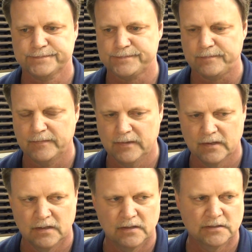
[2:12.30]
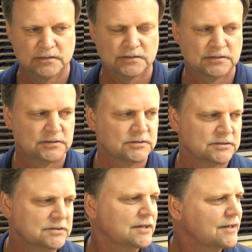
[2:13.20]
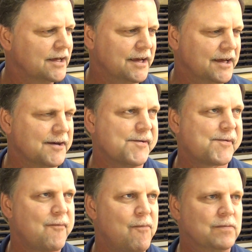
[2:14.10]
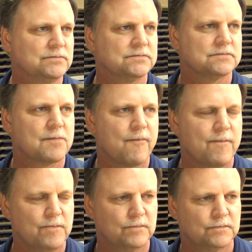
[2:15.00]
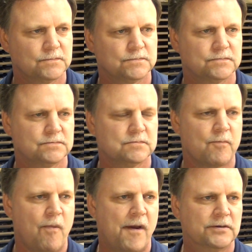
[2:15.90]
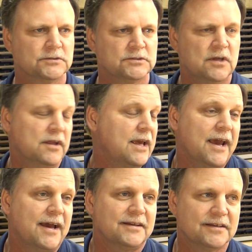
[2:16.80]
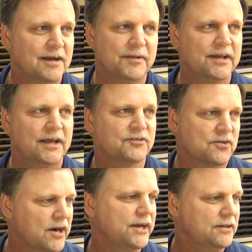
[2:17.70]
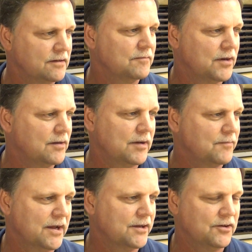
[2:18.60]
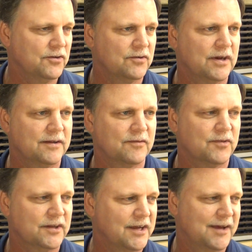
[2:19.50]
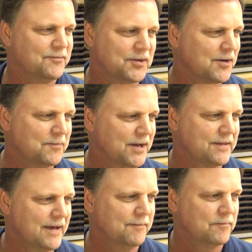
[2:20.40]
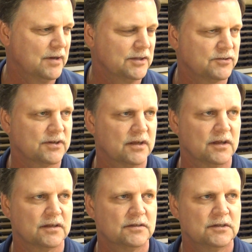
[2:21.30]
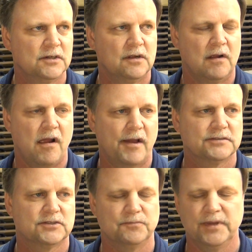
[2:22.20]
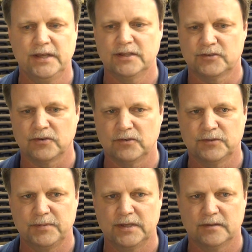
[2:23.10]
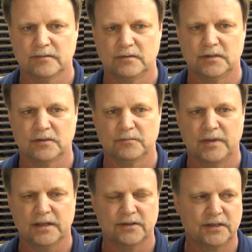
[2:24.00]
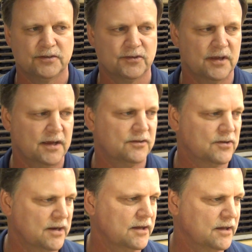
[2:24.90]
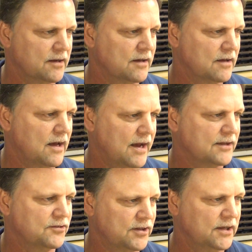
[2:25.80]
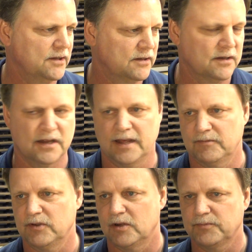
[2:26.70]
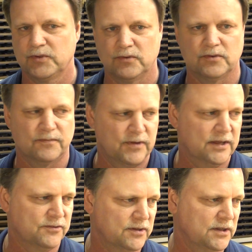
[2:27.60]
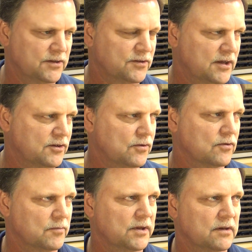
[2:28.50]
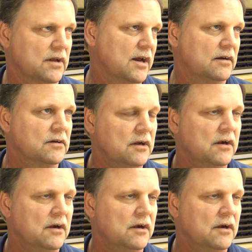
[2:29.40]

I mean, you know, it's not the ultimate goal yeah. yet, yet it's something that you haven't done. Yeah, I mean that's great. Well, I'm like you. I really haven't thought about that much. Uh, to me, it's always been you know making the NCAA, trying to get a high seed and have an opportunity to advance in the NCAA tournament. Now,